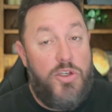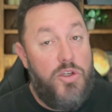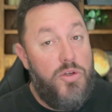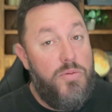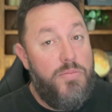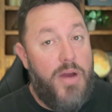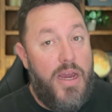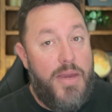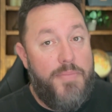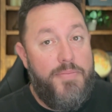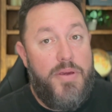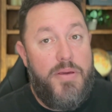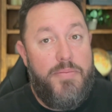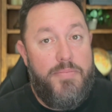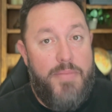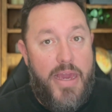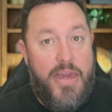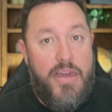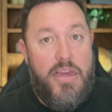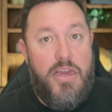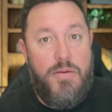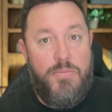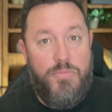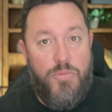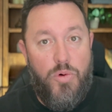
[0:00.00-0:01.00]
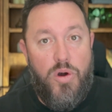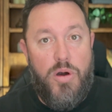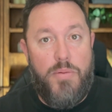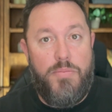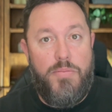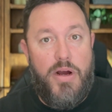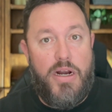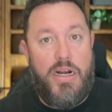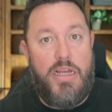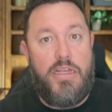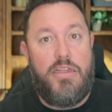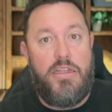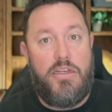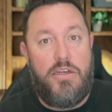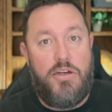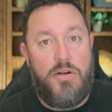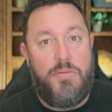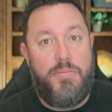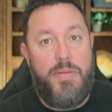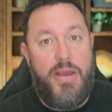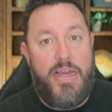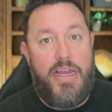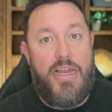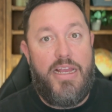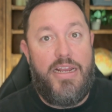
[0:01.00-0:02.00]
you might be making more money than you're
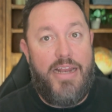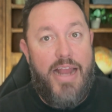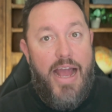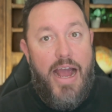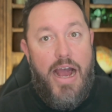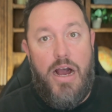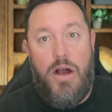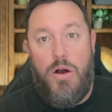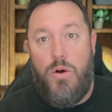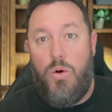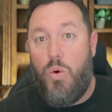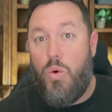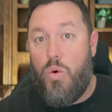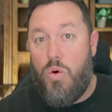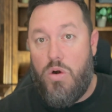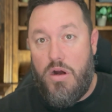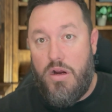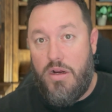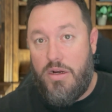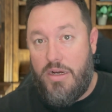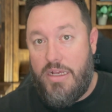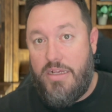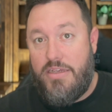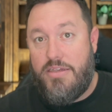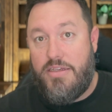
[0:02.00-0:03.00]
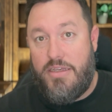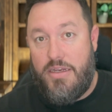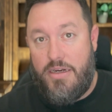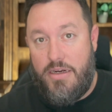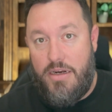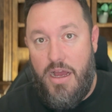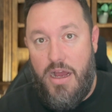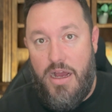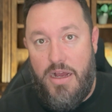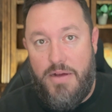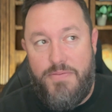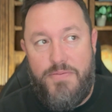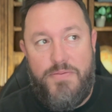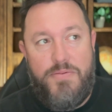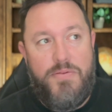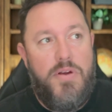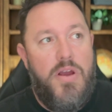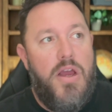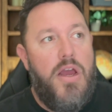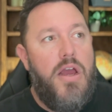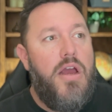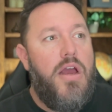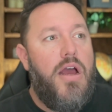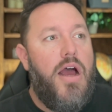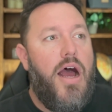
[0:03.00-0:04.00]
making now, or at least enough.
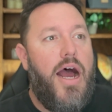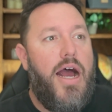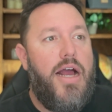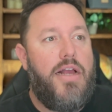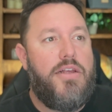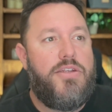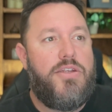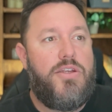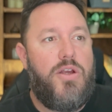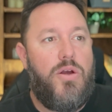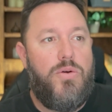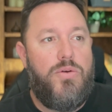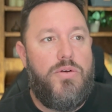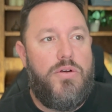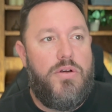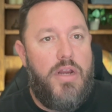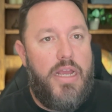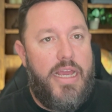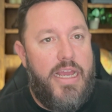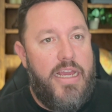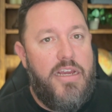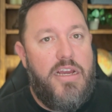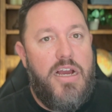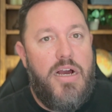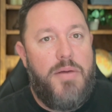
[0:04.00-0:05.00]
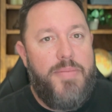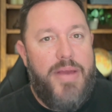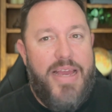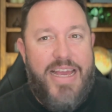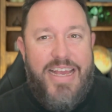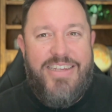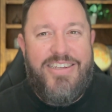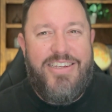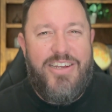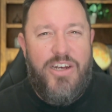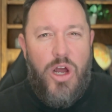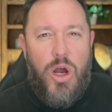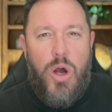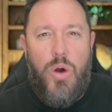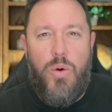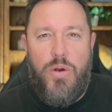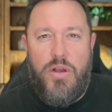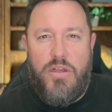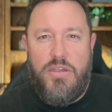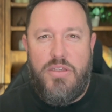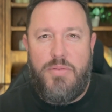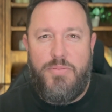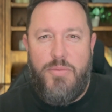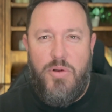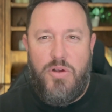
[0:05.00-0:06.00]
Uh, so income isn't
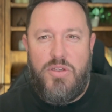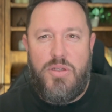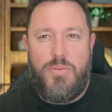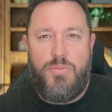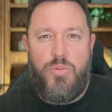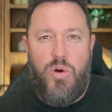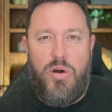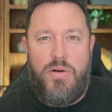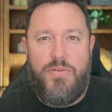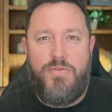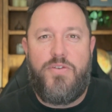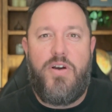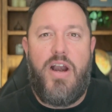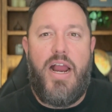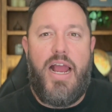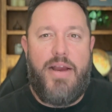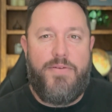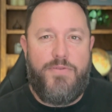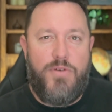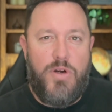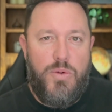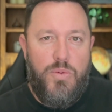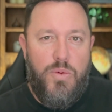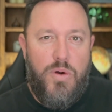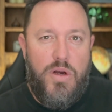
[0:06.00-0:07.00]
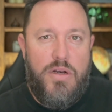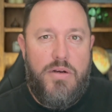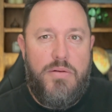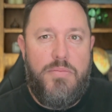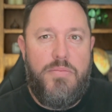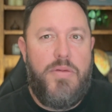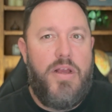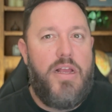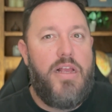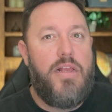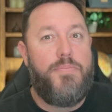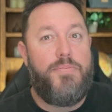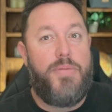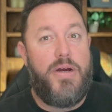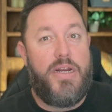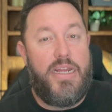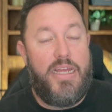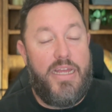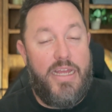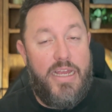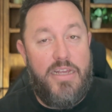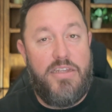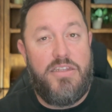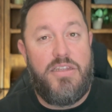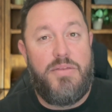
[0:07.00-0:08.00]
always the most important for everyone, but
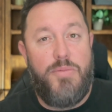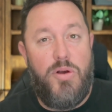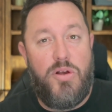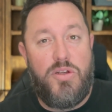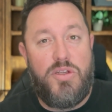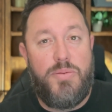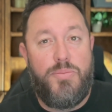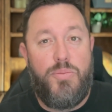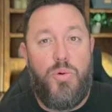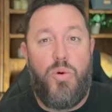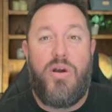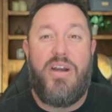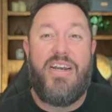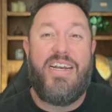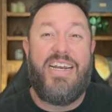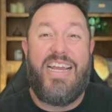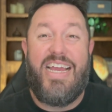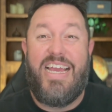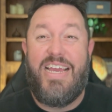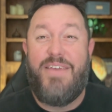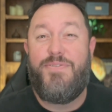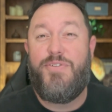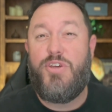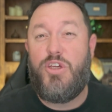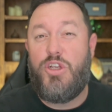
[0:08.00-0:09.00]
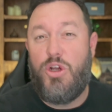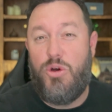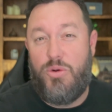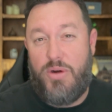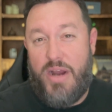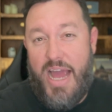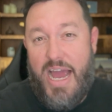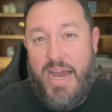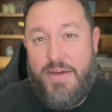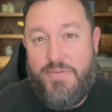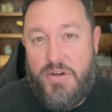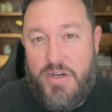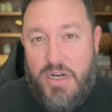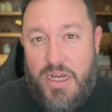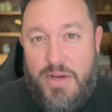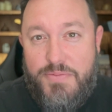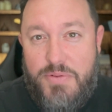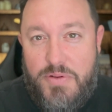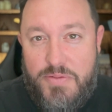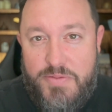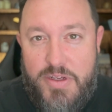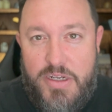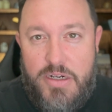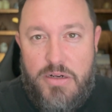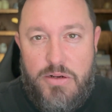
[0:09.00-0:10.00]
it is the most important if you don't have enough
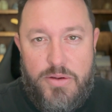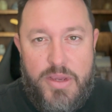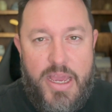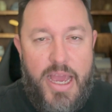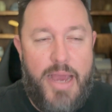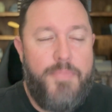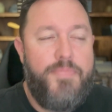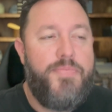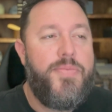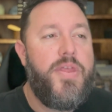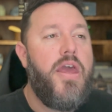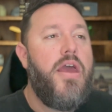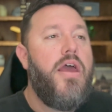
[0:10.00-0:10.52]
of it, okay?